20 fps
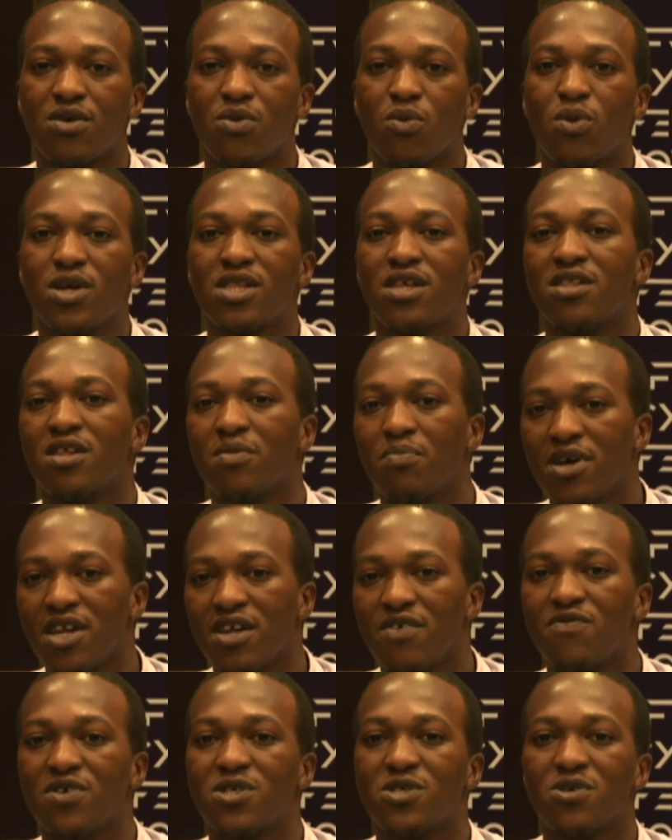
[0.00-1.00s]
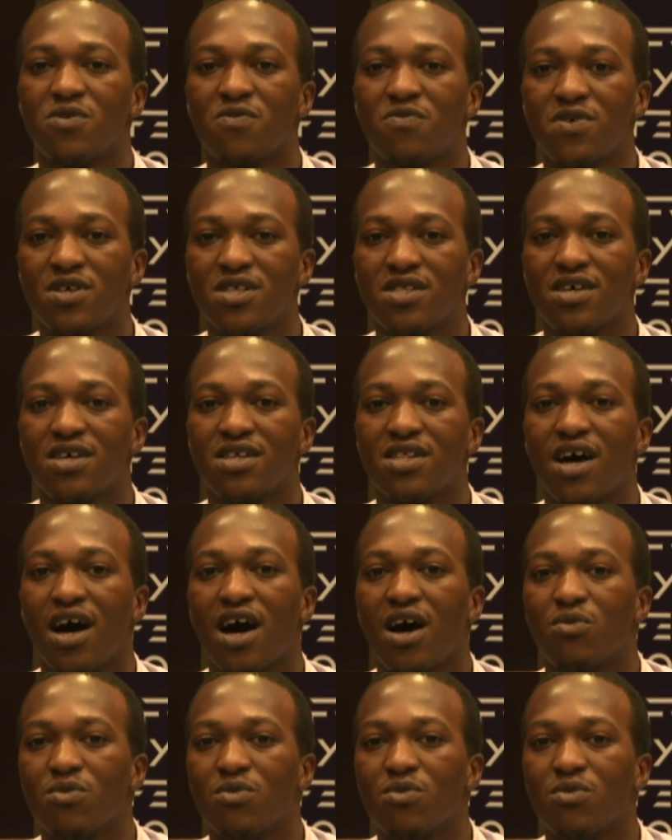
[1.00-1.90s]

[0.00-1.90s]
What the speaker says: What are the benefits of it, and how